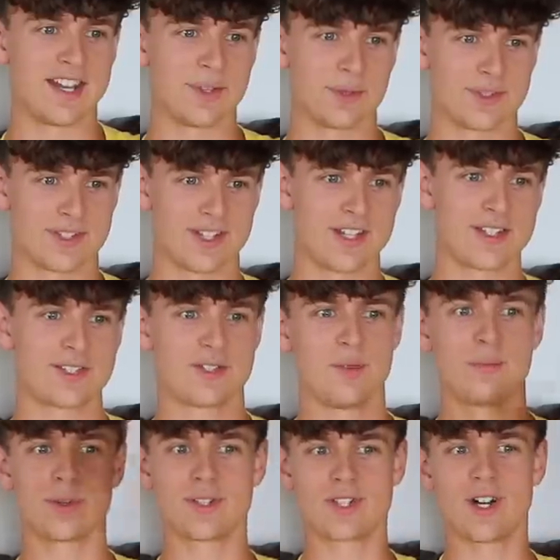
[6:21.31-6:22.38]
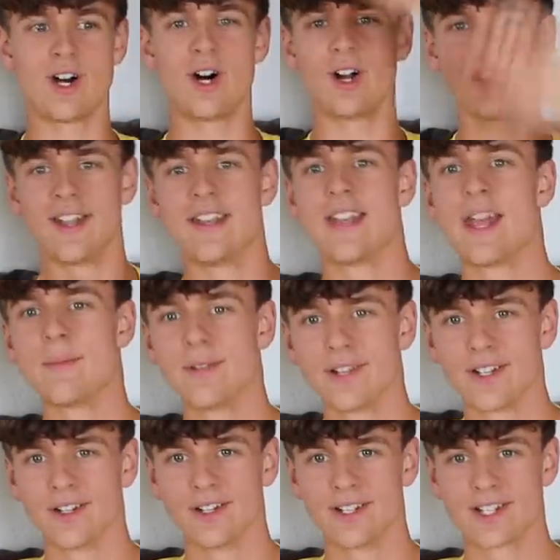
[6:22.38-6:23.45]
And it was like super tall. And
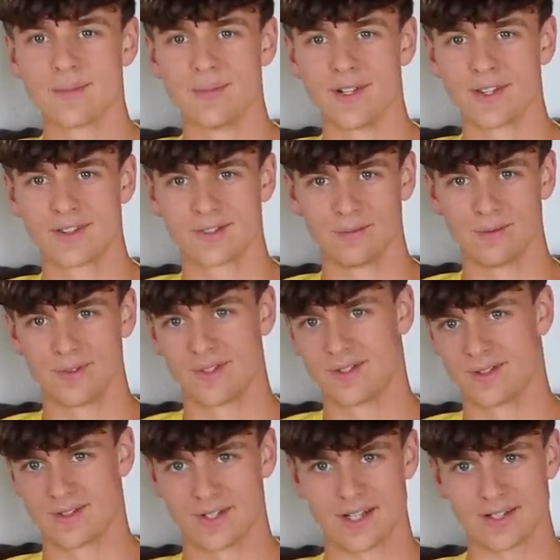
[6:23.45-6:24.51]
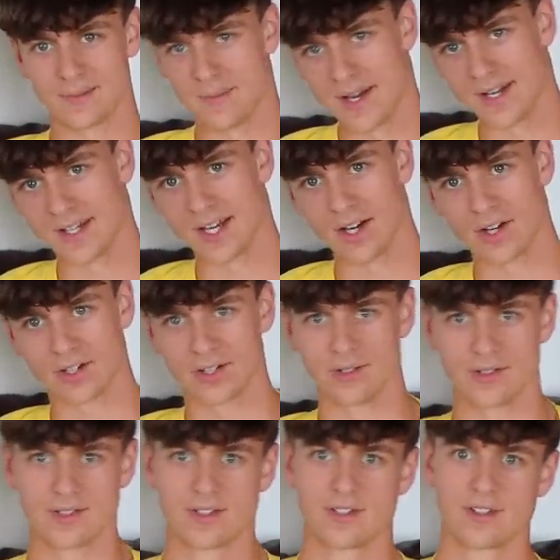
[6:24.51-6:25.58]
Emily Elizabeth was just like the main
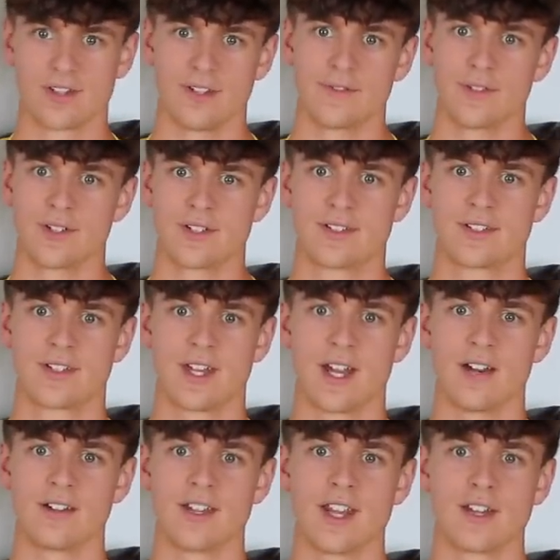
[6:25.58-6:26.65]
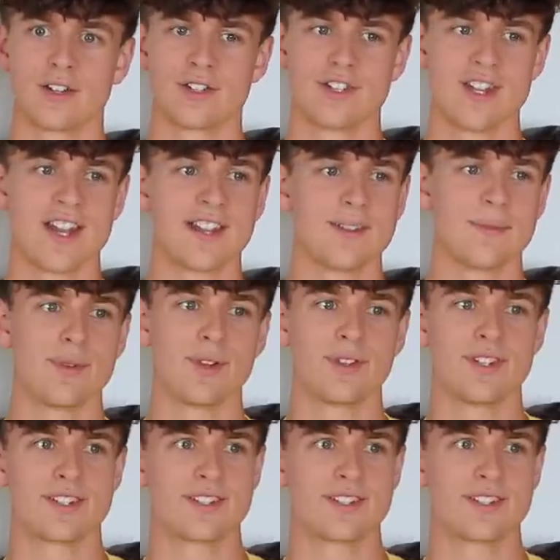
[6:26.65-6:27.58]
character, as Clifford's caretaker. She had to build